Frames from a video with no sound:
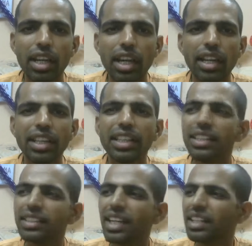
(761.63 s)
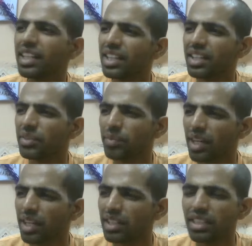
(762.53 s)
and he said that
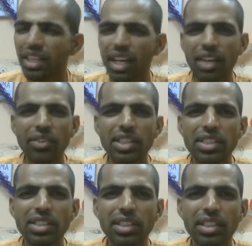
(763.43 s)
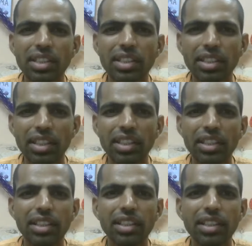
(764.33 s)
Magad is always
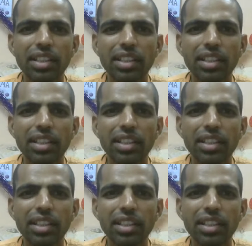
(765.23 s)
king.